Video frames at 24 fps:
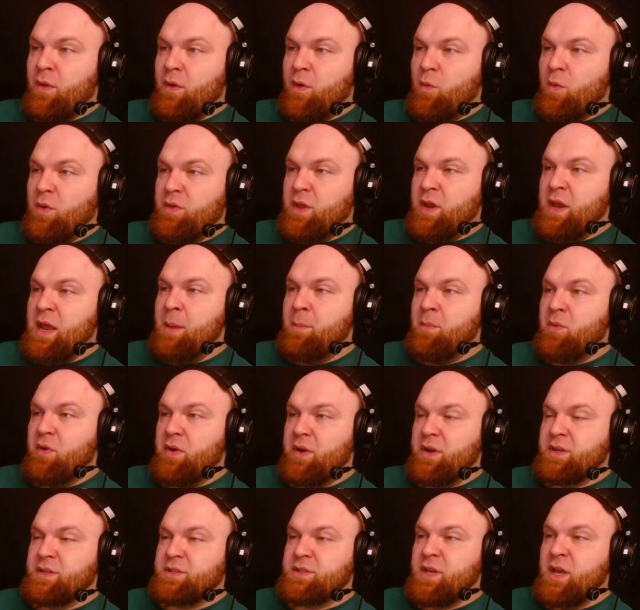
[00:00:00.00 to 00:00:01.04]
where the number
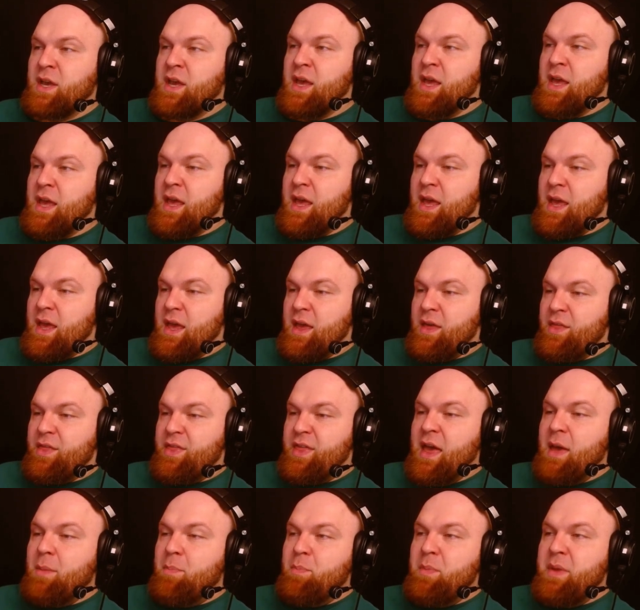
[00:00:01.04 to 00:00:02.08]
is.
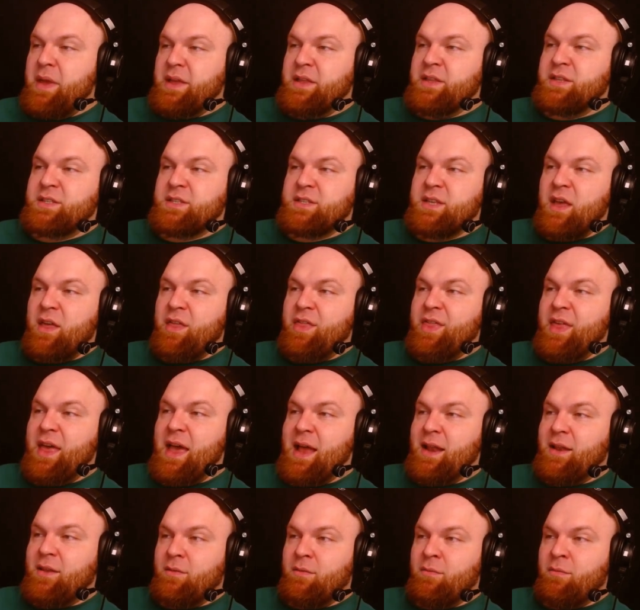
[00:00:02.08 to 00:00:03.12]
That means
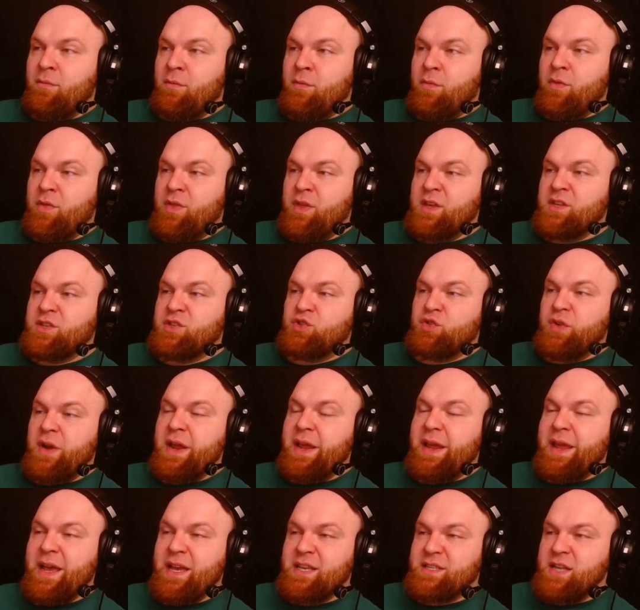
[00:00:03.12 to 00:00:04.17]
that this
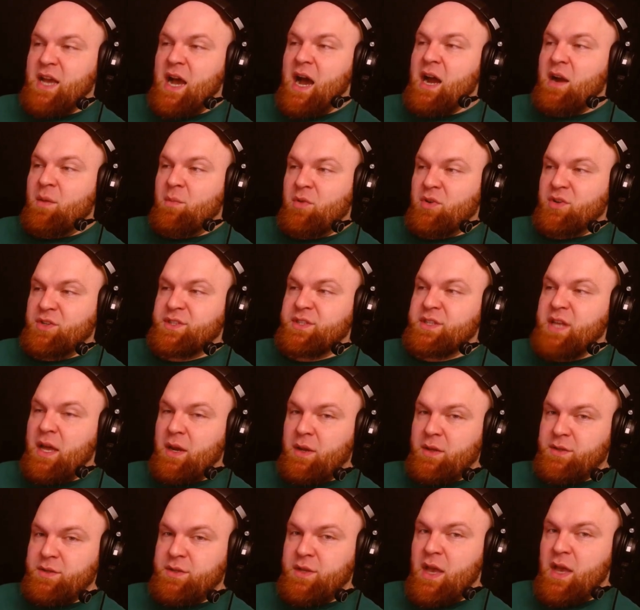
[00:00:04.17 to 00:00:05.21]
Drake has armored
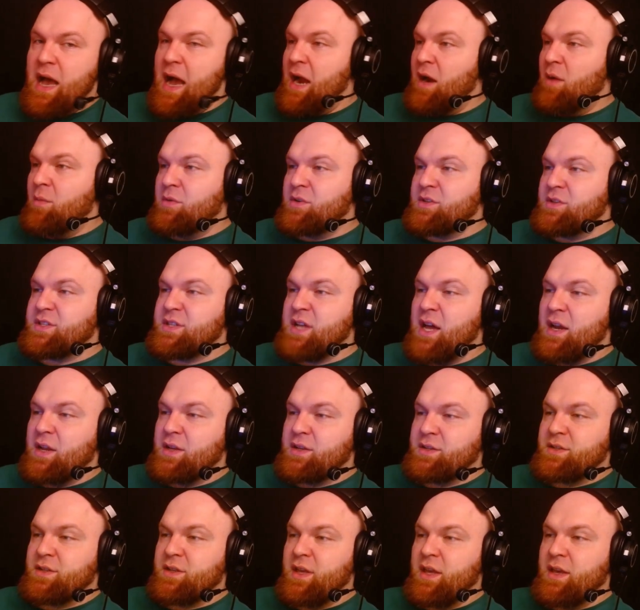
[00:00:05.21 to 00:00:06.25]
status. Armored
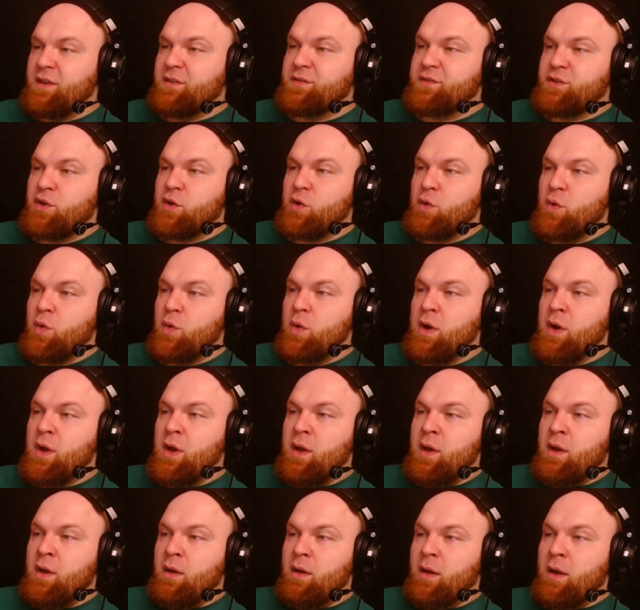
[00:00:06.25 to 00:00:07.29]
status gives you
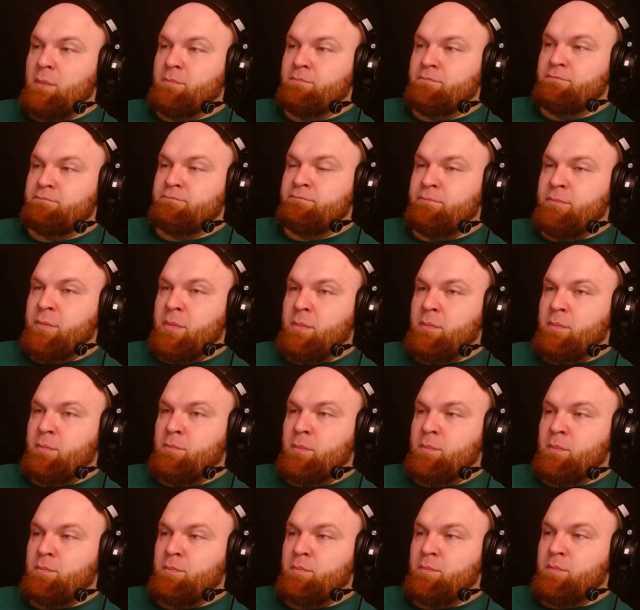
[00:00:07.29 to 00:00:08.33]

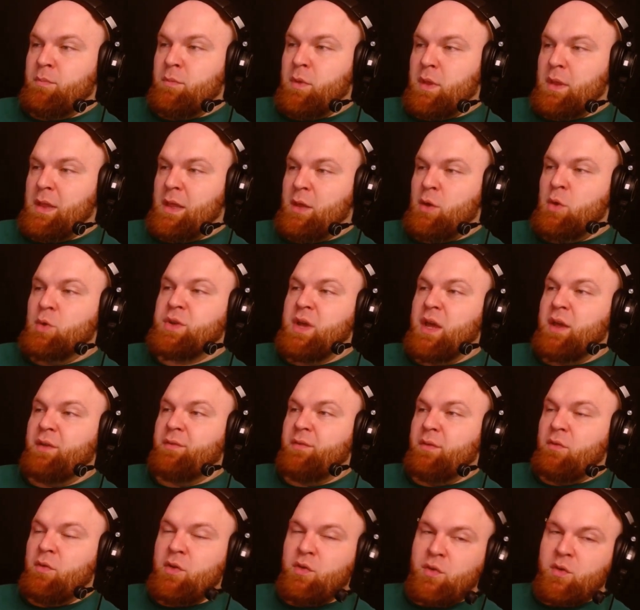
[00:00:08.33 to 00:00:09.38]
you take
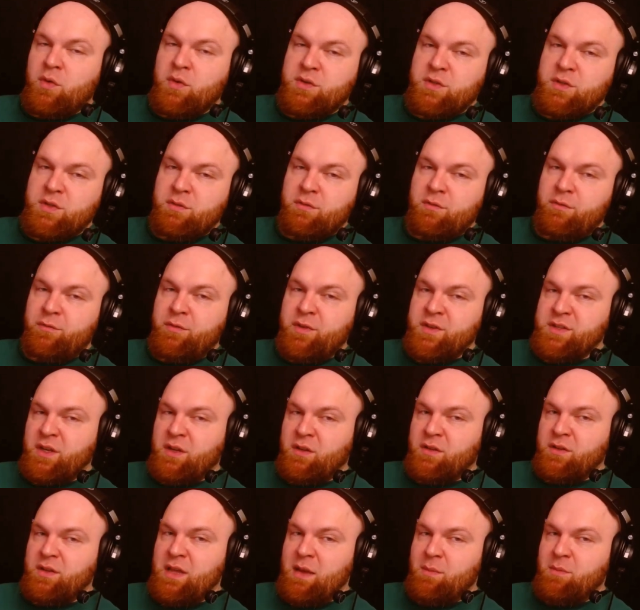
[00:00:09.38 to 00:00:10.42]
reduced
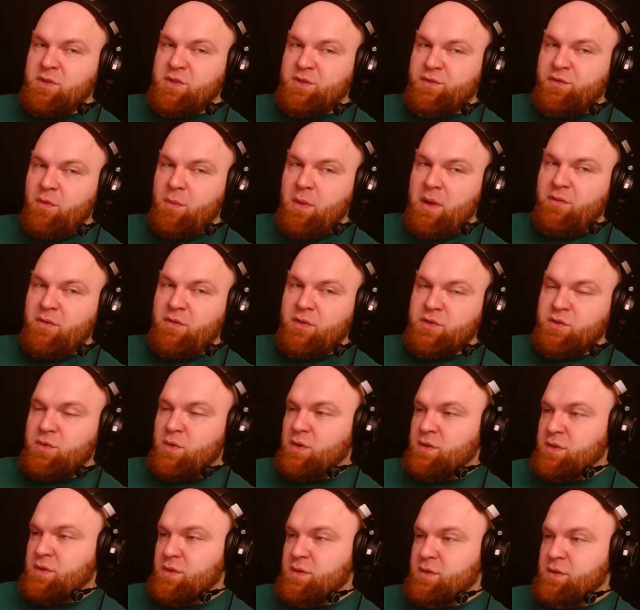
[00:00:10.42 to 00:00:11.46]
physical damage from every
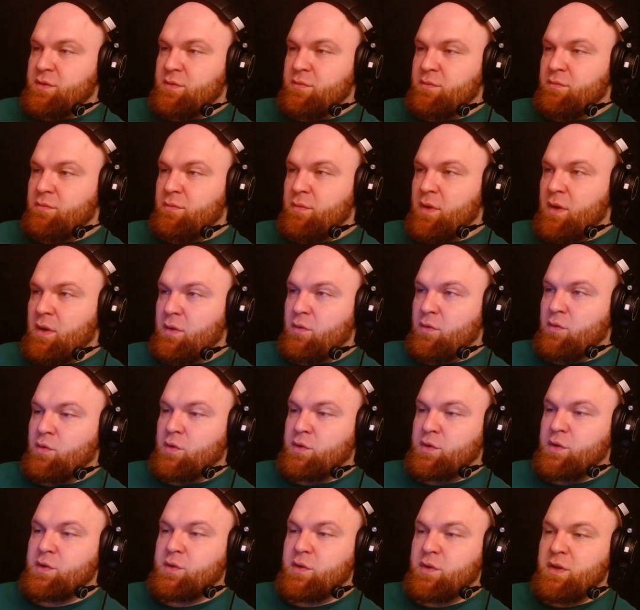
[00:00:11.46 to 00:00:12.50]
sources. It
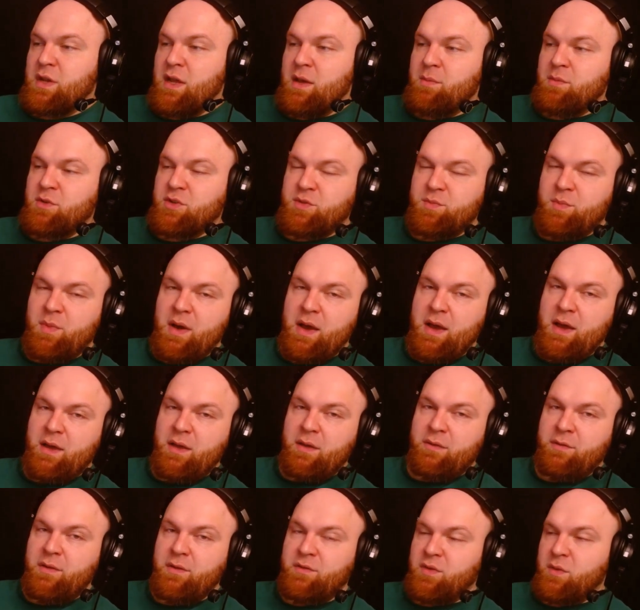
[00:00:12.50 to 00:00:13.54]
reduces your damage by
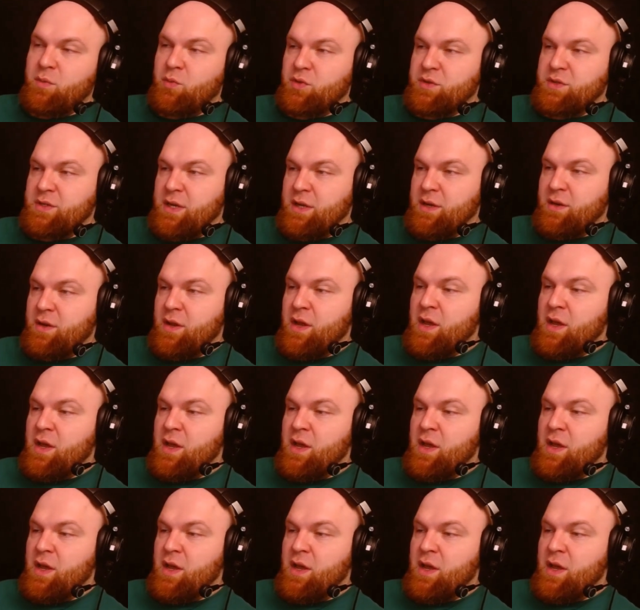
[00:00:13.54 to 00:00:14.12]
50%.